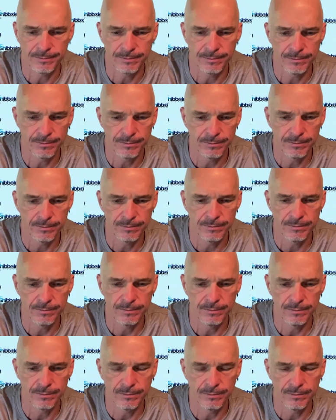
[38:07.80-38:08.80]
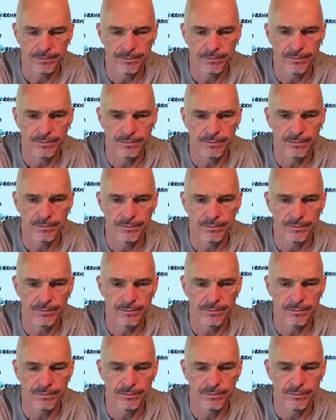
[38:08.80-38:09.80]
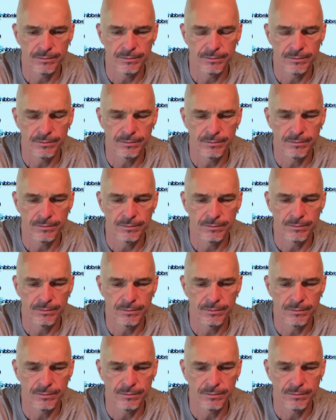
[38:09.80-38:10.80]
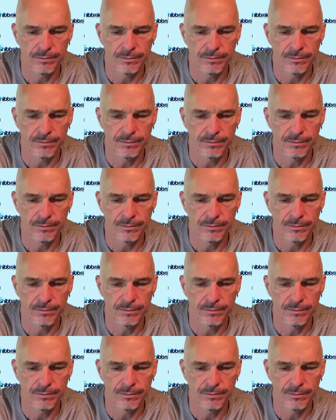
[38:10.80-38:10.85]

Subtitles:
[no speech]